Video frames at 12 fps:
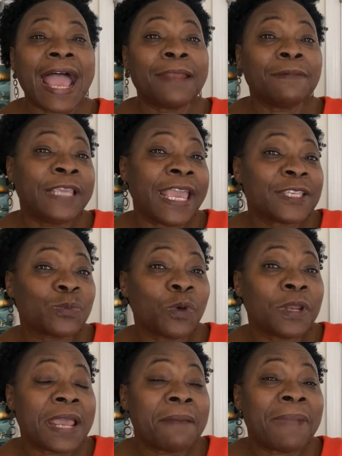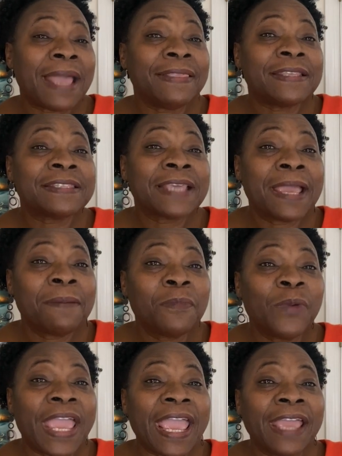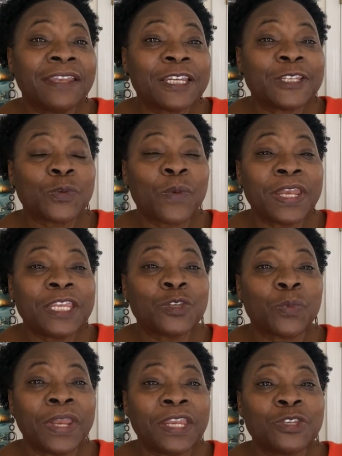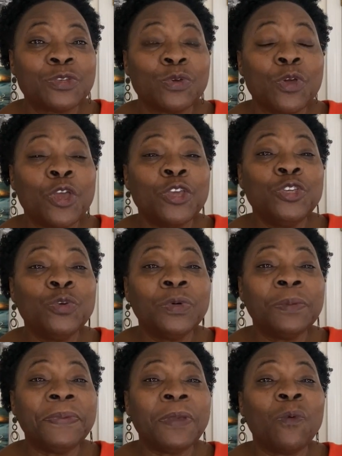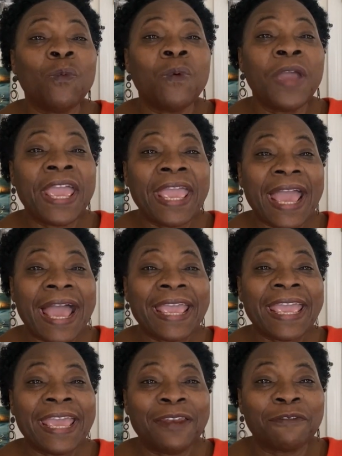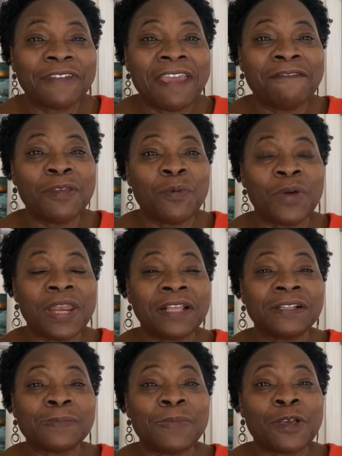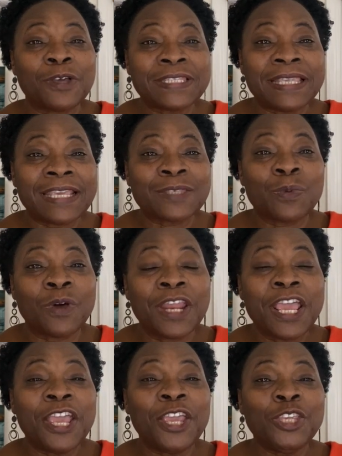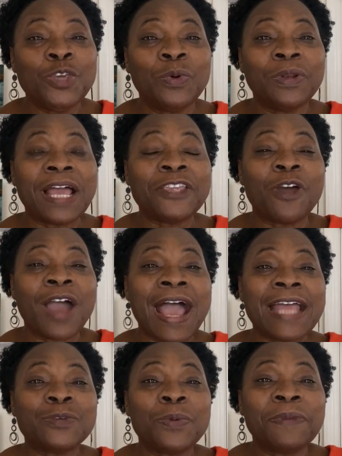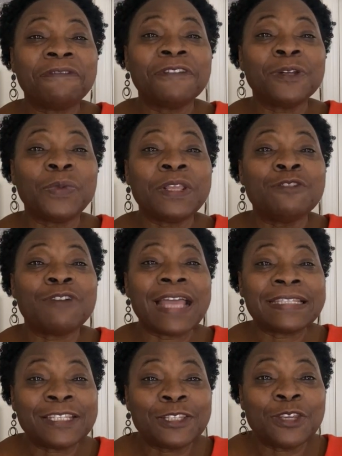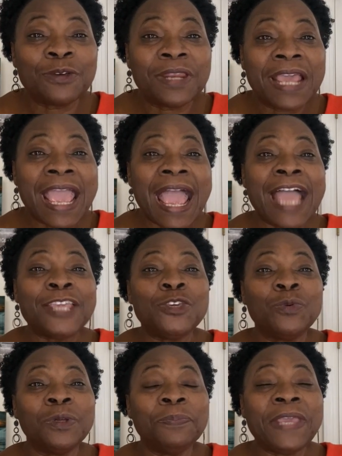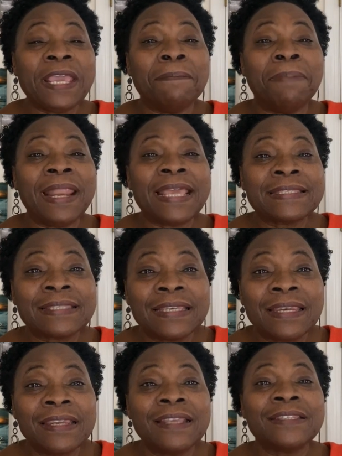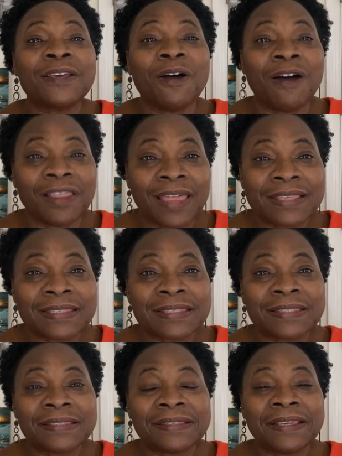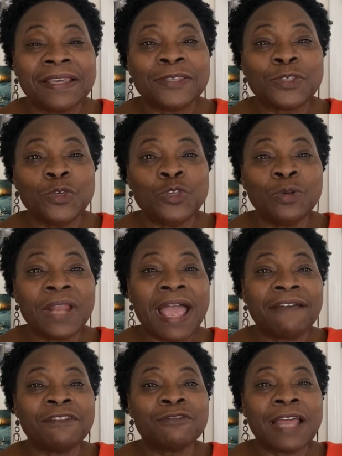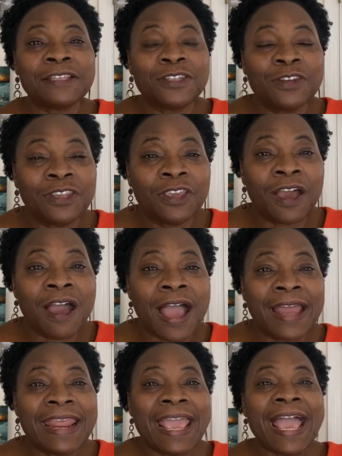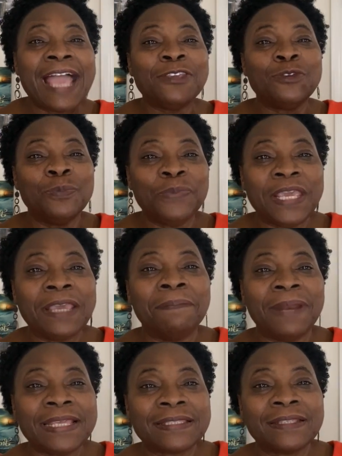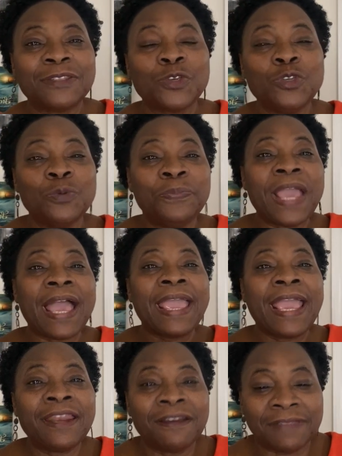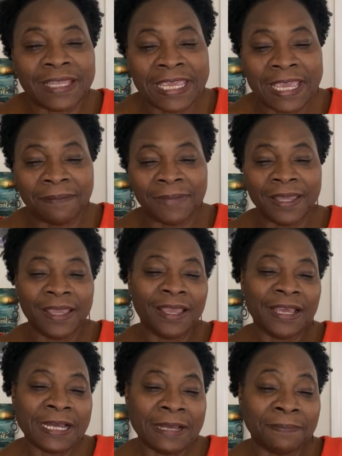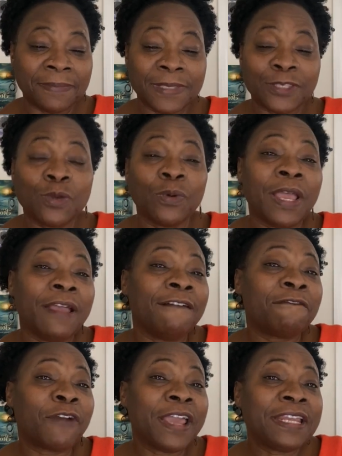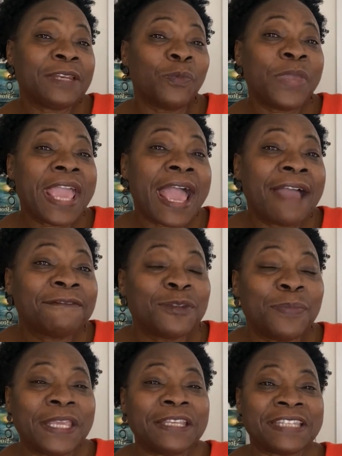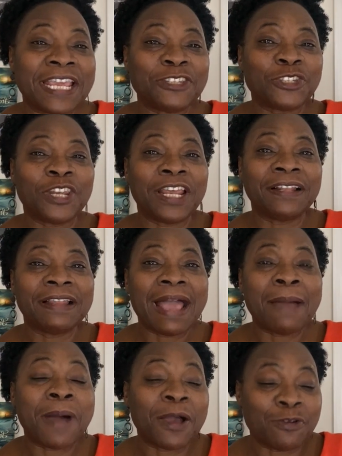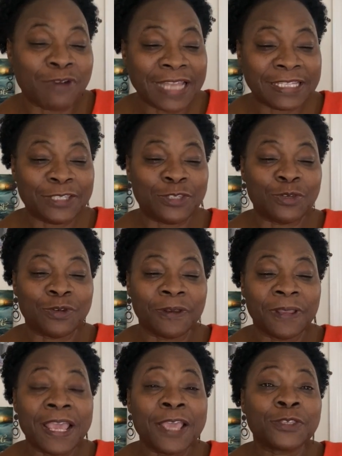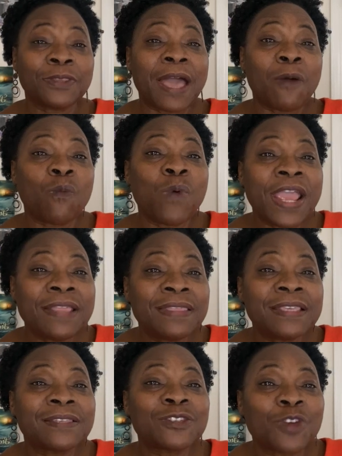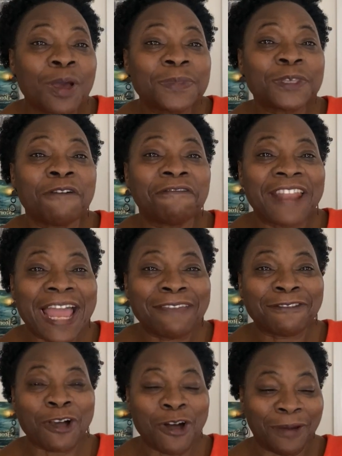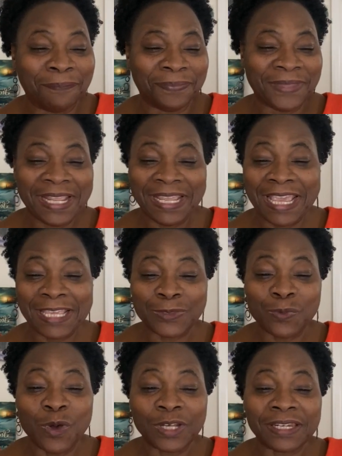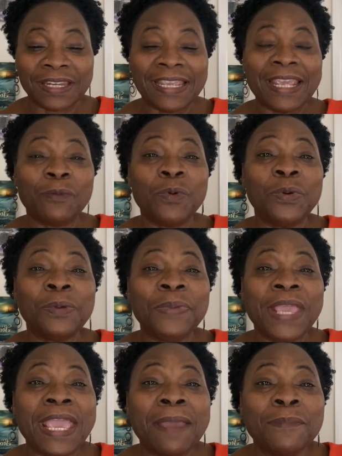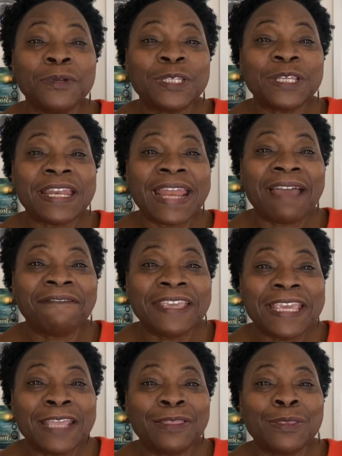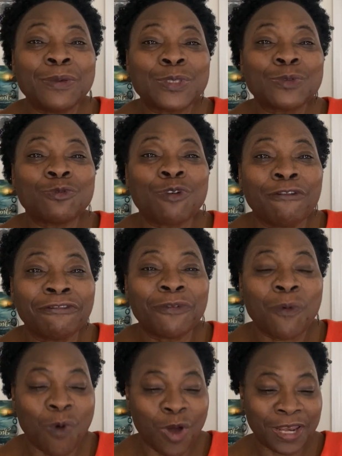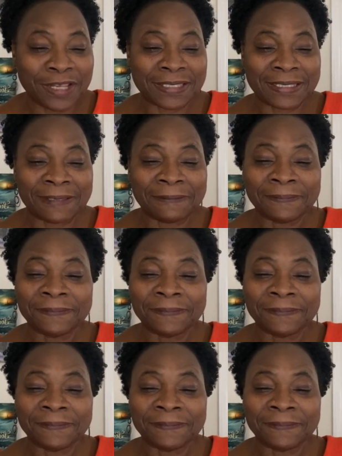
And guess what? By the time we enter 2022, you will be way ahead of everyone else. Because guess what? Your heart will be filled with gratitude and you will be a blessing to others. So you'll have gratitude in your heart and you'll be a blessing. So you'll be ahead of the game. So friend, we have to be intentional about gratitude so that when the storms of life come, guess what? We will be able to navigate those rough waters.